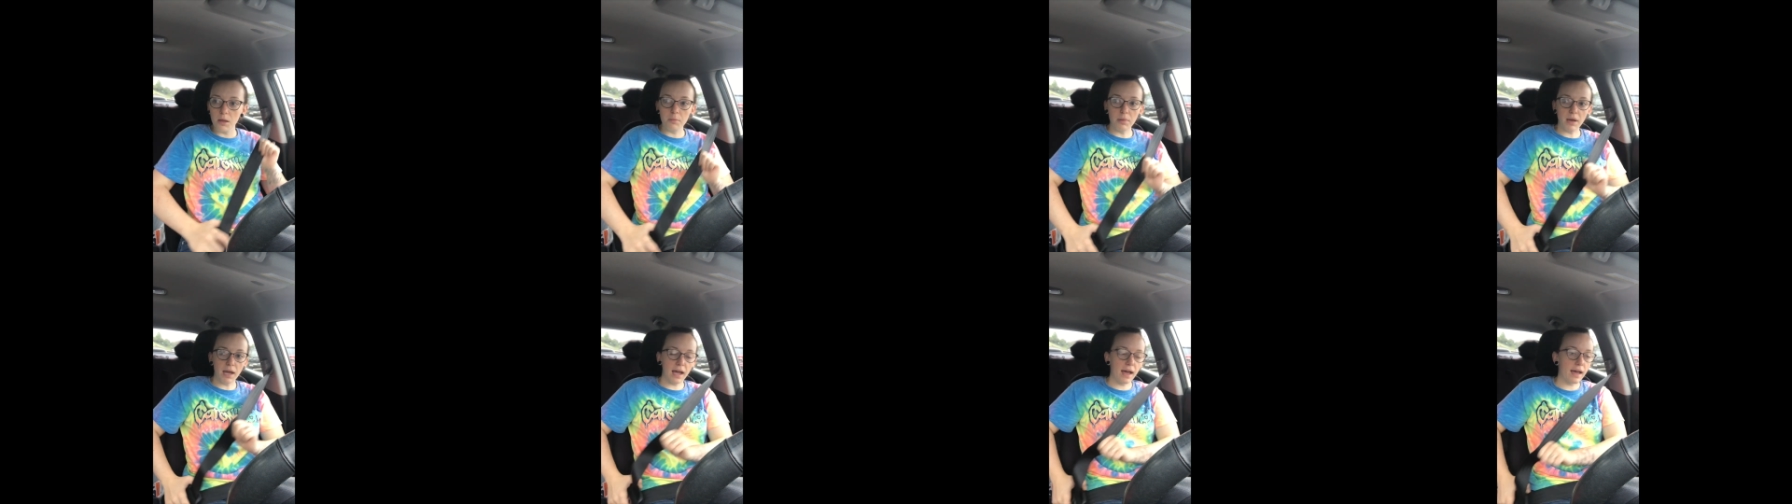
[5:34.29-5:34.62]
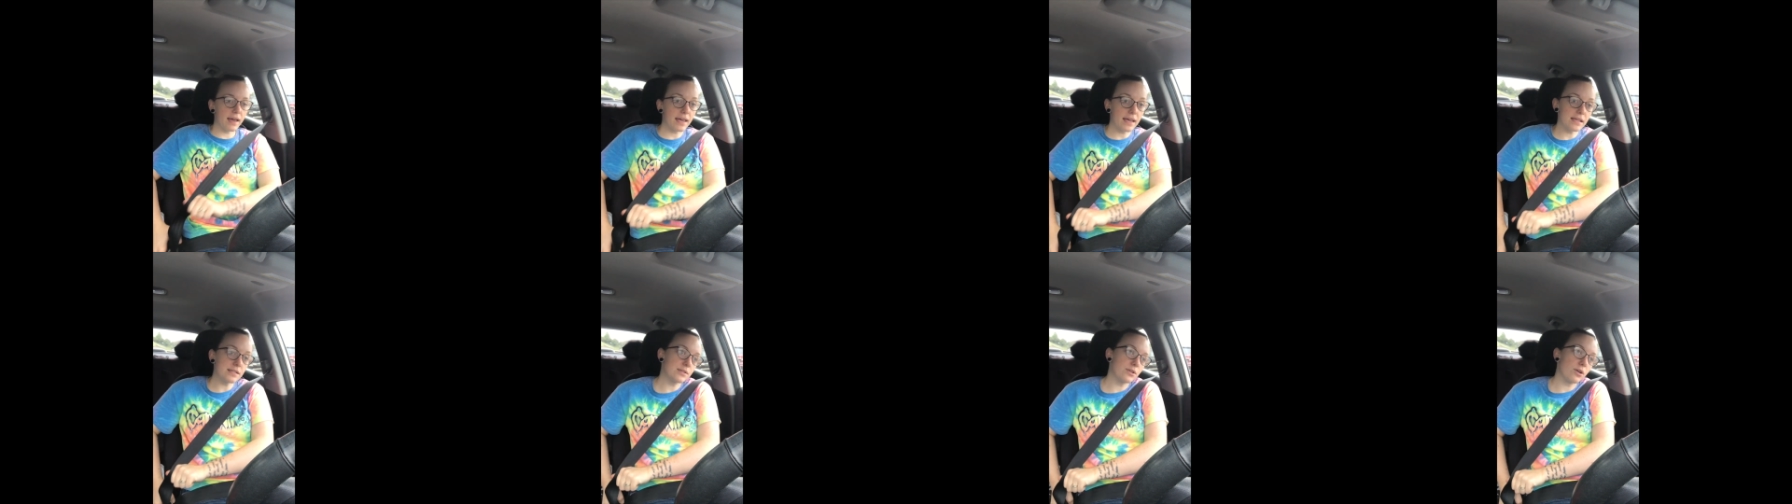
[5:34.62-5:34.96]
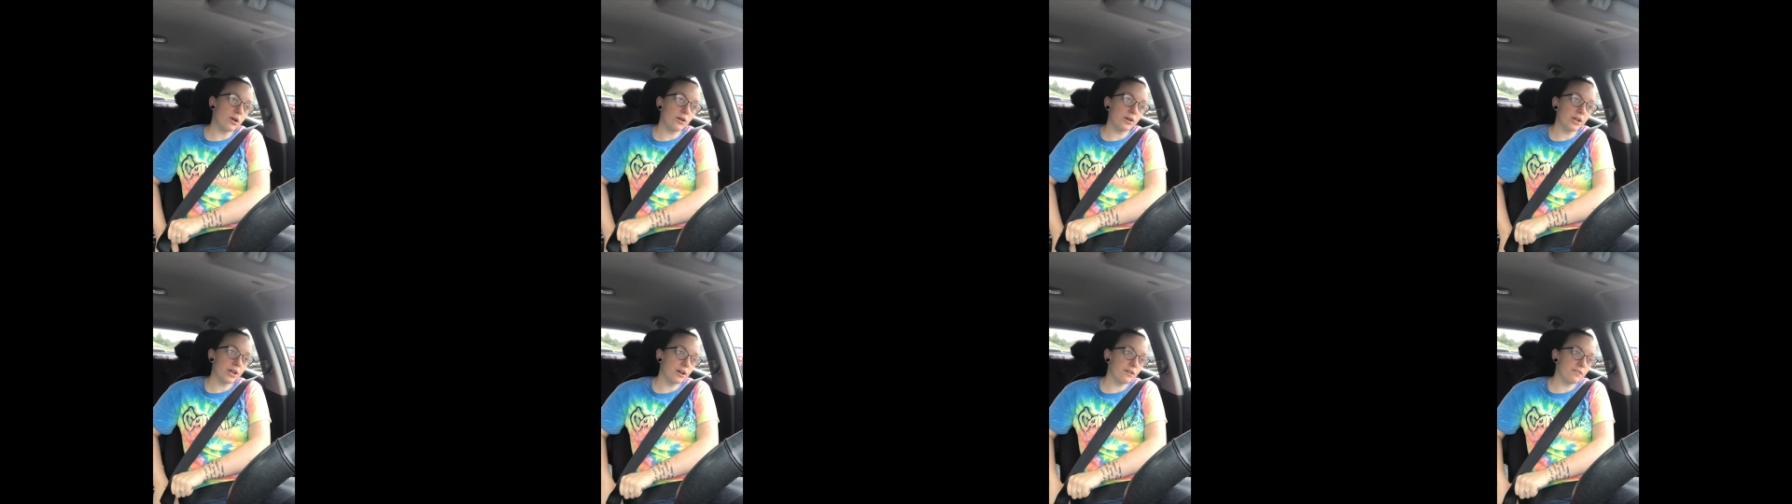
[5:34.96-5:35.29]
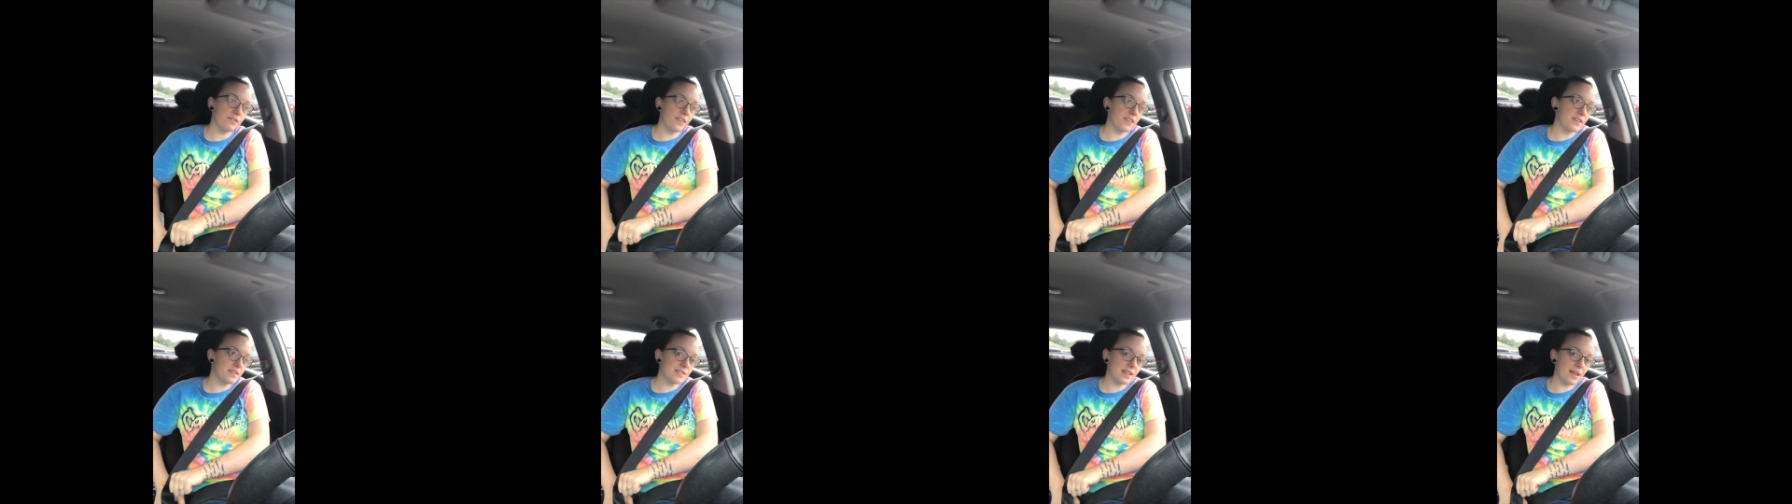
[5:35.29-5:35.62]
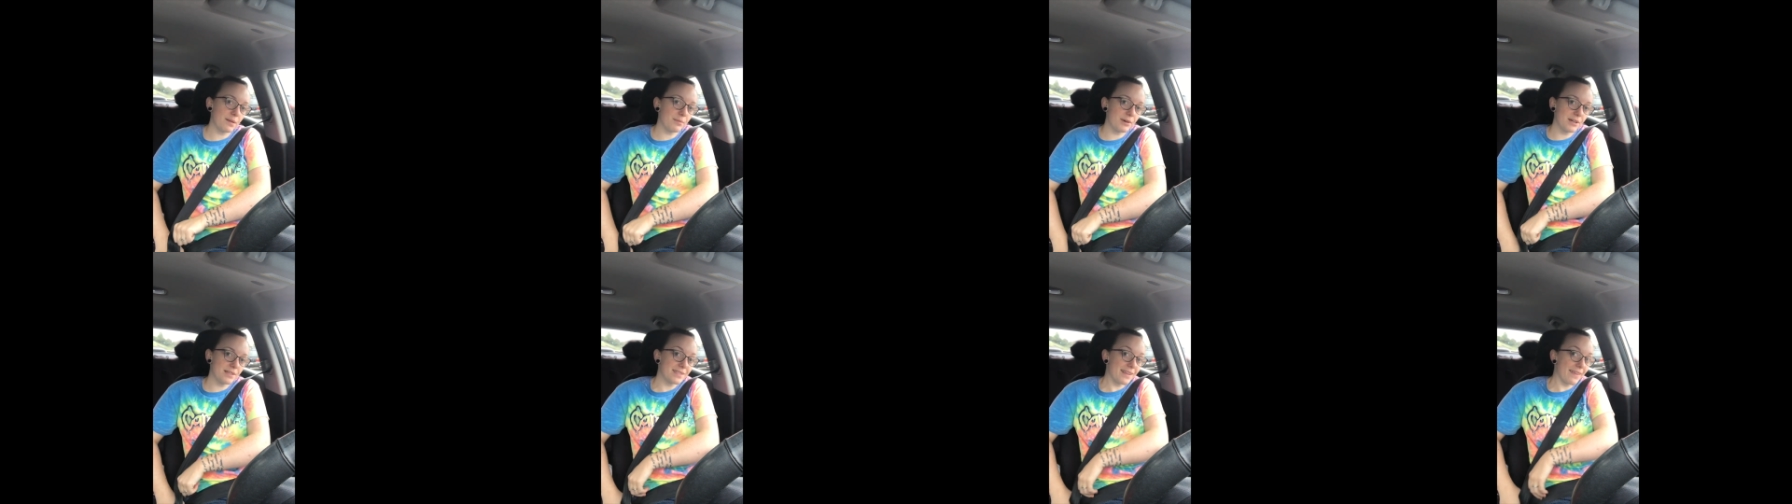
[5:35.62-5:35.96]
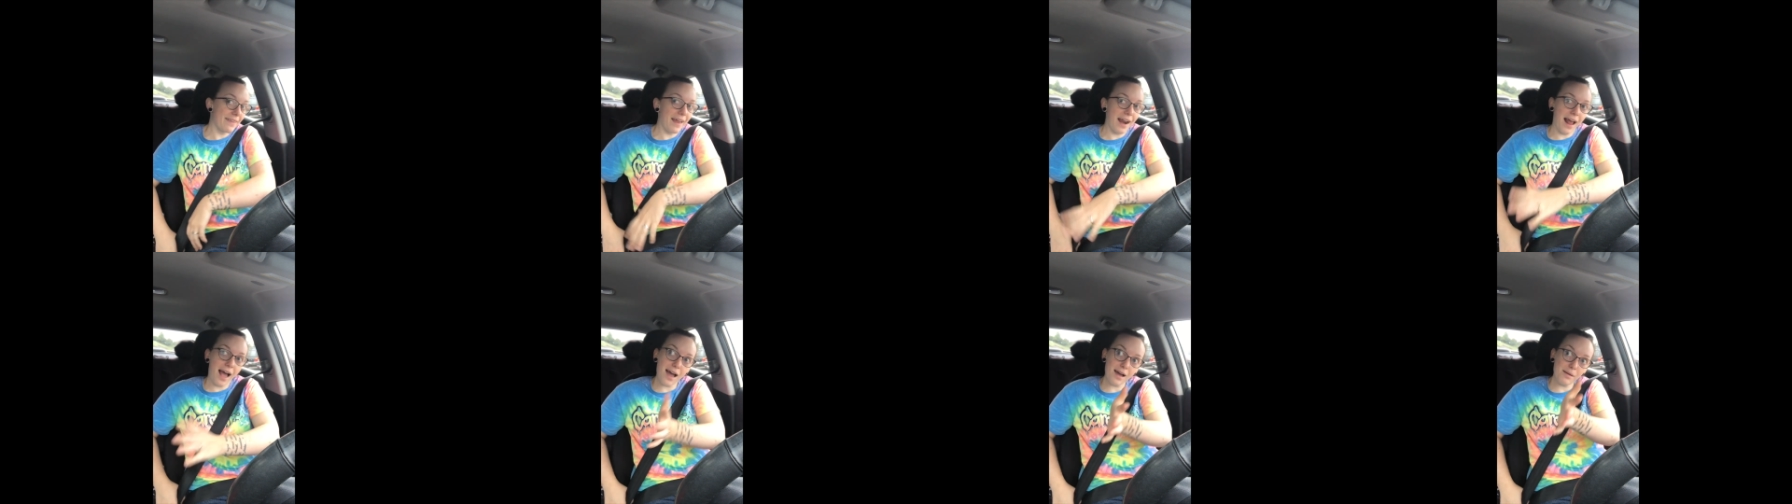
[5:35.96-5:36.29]
But I guess they're all here for the same
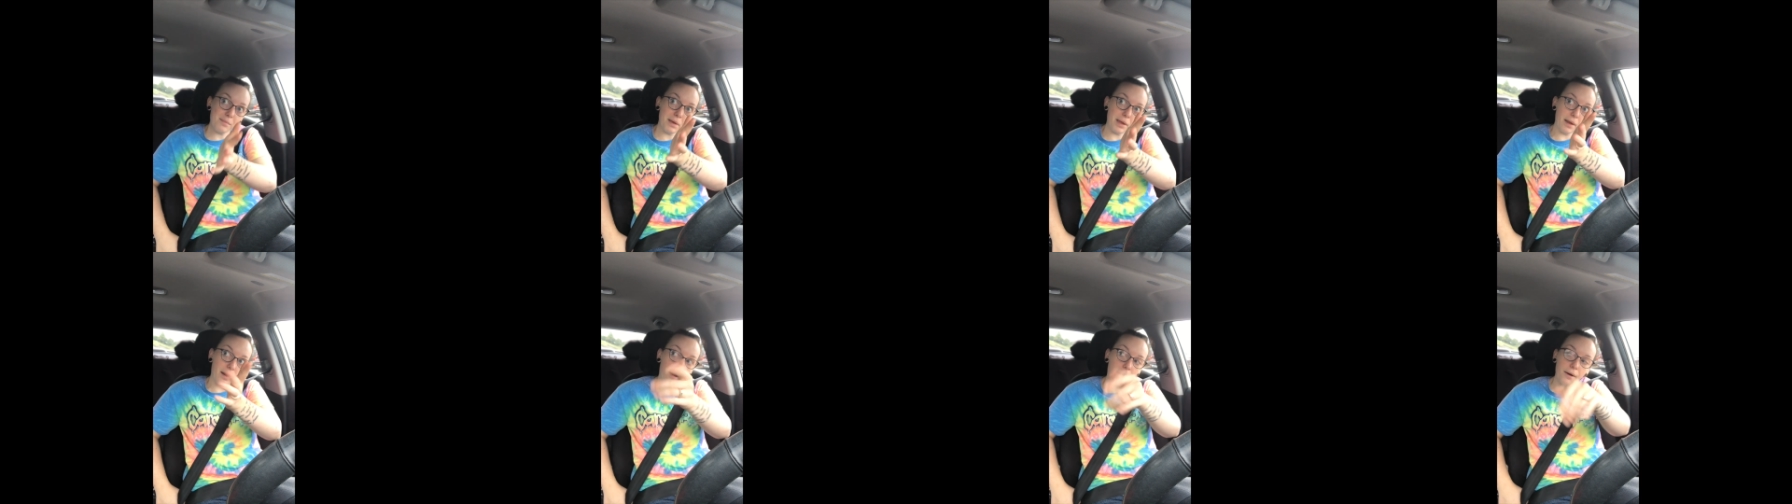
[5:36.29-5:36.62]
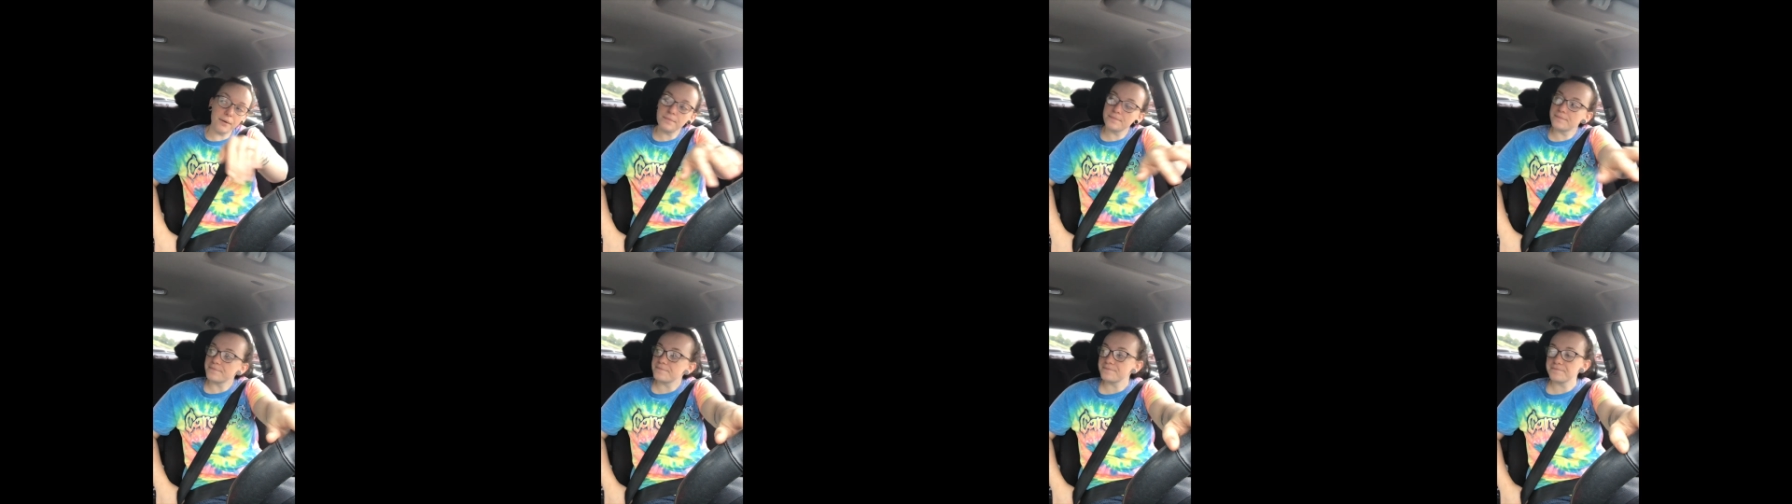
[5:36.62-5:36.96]
reason that I'm here.